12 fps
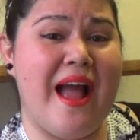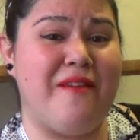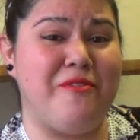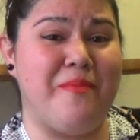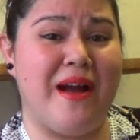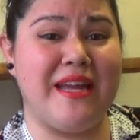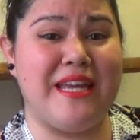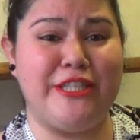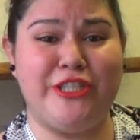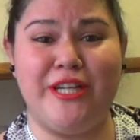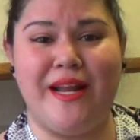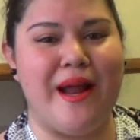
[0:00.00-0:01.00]
have in my
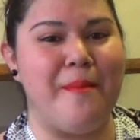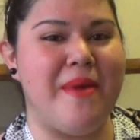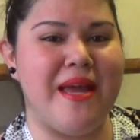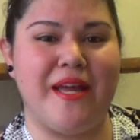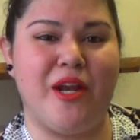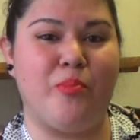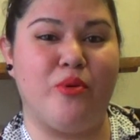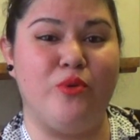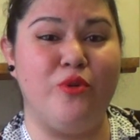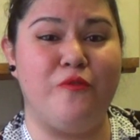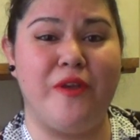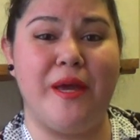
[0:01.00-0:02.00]
kitchen, and I'm making a
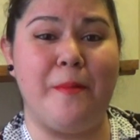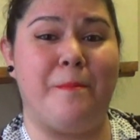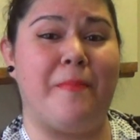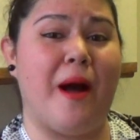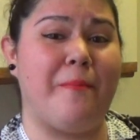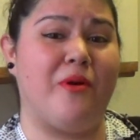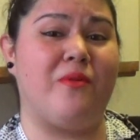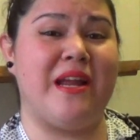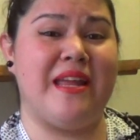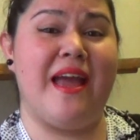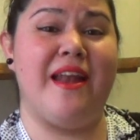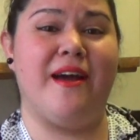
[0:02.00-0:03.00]
Peruvian papa
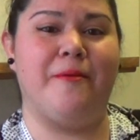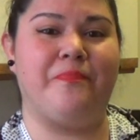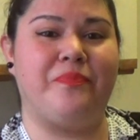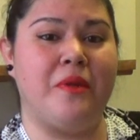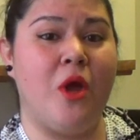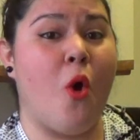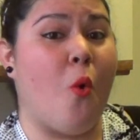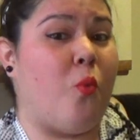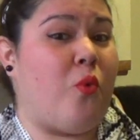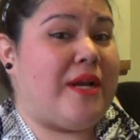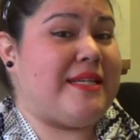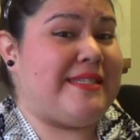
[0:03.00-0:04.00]
rellena.
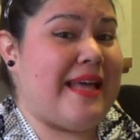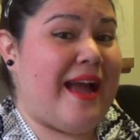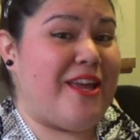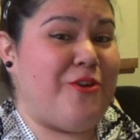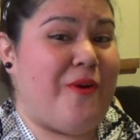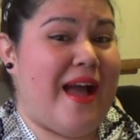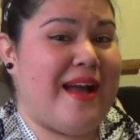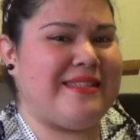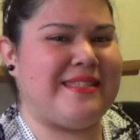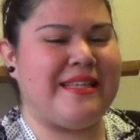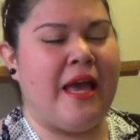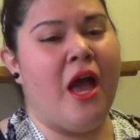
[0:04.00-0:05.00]
What is that, you
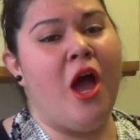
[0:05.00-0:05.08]
ask?